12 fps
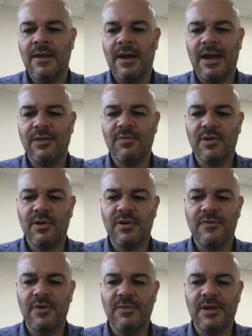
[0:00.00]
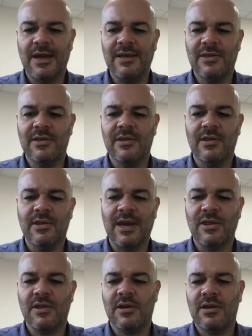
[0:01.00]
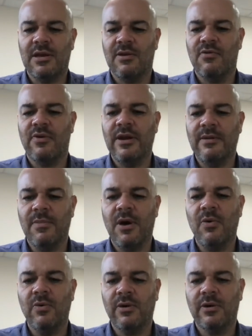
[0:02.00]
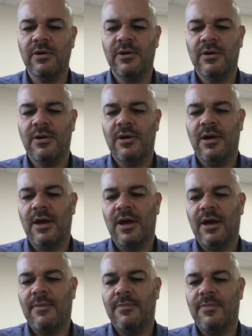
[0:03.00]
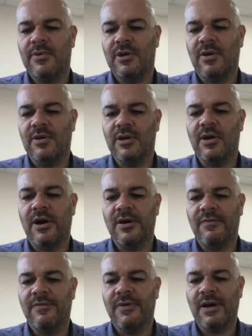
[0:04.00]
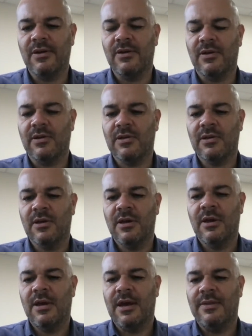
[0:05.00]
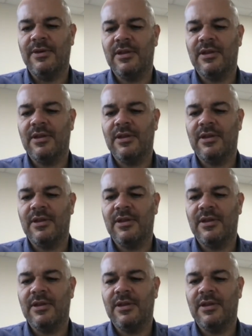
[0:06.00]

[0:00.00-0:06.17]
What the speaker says: Aspergillus fumigatus is actually a green mold, so it's a kind of fungus. And this